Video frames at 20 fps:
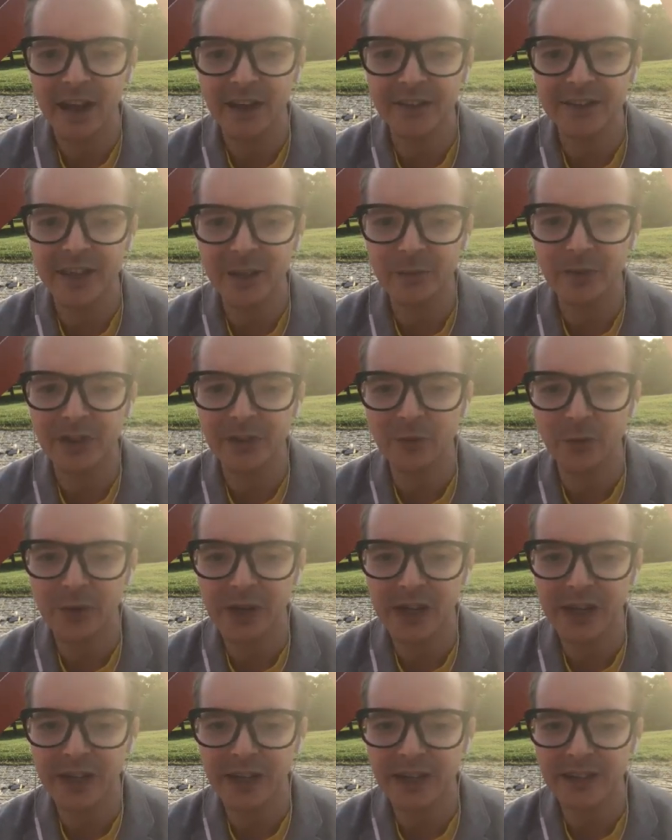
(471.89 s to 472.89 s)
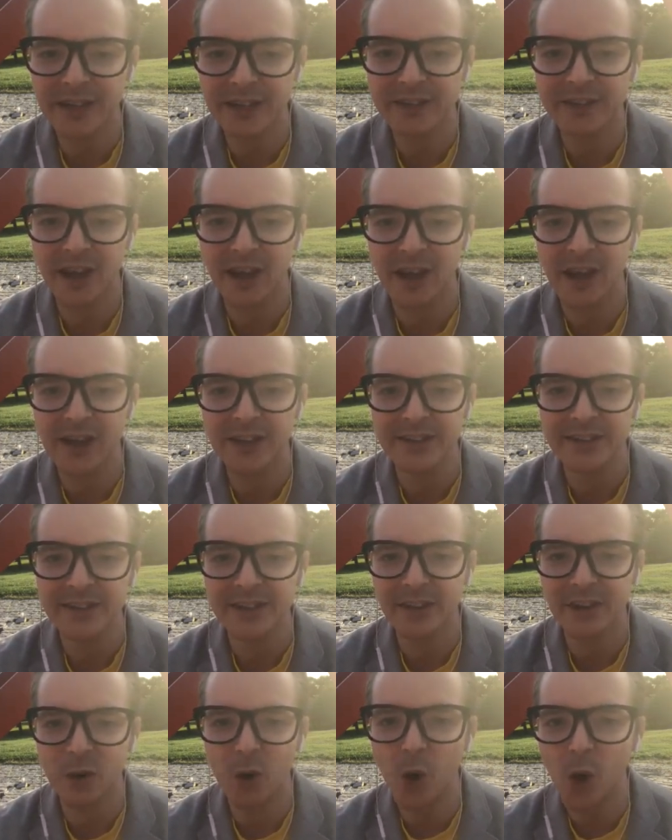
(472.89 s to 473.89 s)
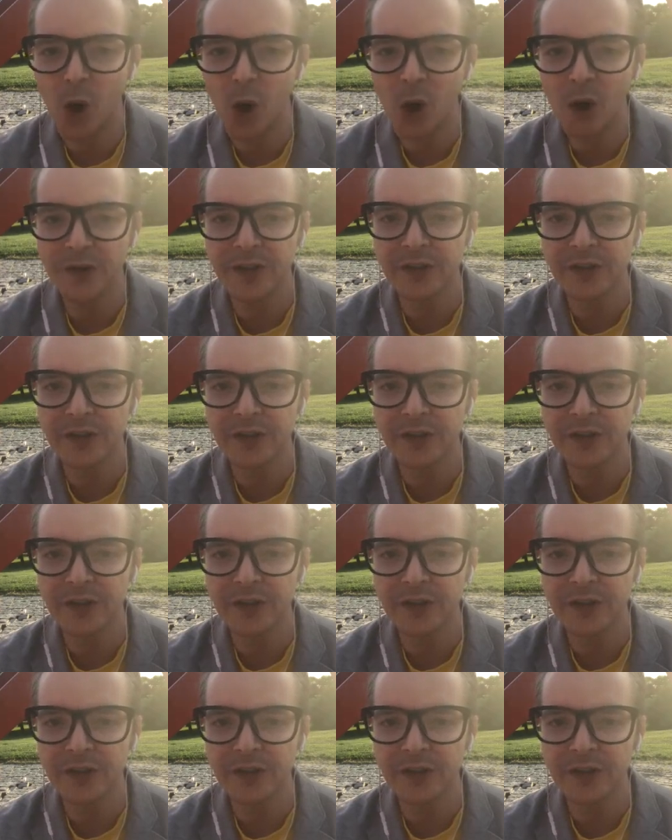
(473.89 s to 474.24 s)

something really that ties all